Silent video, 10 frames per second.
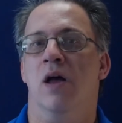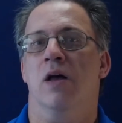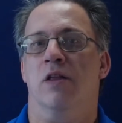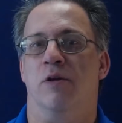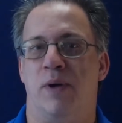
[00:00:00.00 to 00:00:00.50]

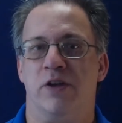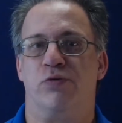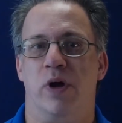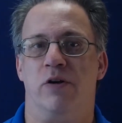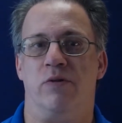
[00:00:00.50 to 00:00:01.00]
The best
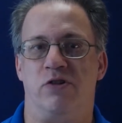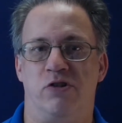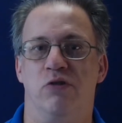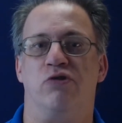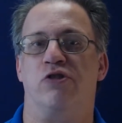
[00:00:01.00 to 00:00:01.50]
way to
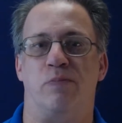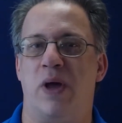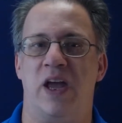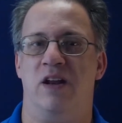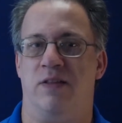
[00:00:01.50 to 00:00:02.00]
reduce the
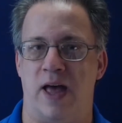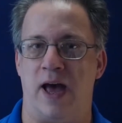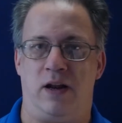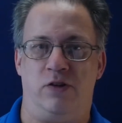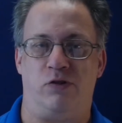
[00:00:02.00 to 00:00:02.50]
pain of
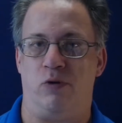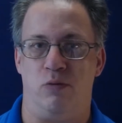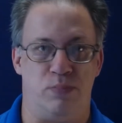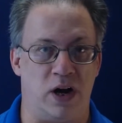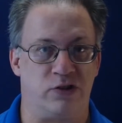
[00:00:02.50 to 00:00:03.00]
that is a
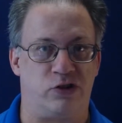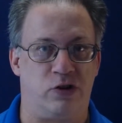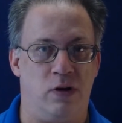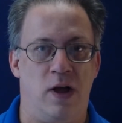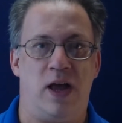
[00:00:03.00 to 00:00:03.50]
robust
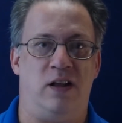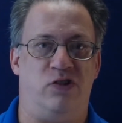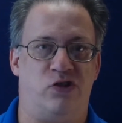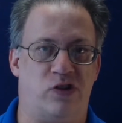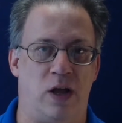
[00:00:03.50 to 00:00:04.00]
and
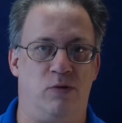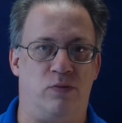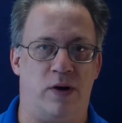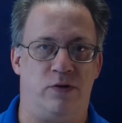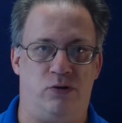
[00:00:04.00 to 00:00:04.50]
stable
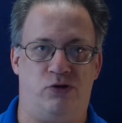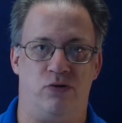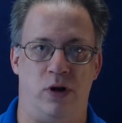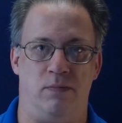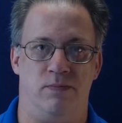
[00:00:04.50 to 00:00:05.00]
revenue
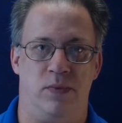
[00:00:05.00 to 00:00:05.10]
stream.